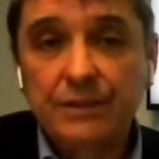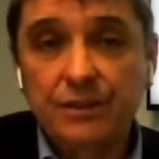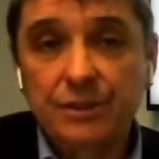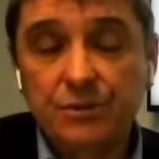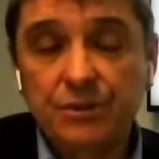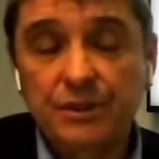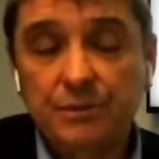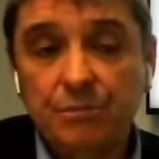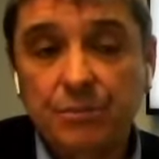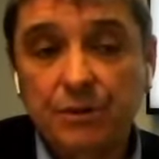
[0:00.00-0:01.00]
to use
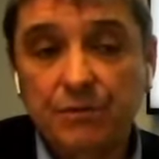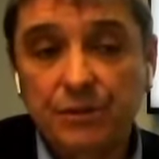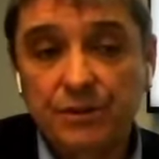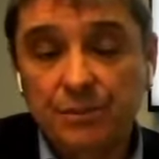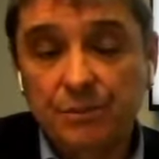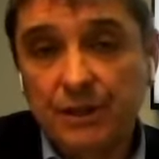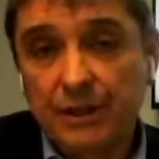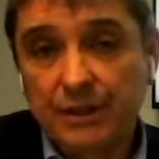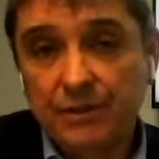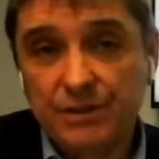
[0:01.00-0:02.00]
it, but for somebody
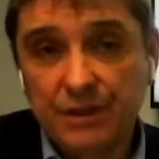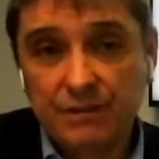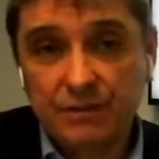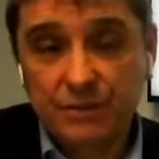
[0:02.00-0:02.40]
like ourselves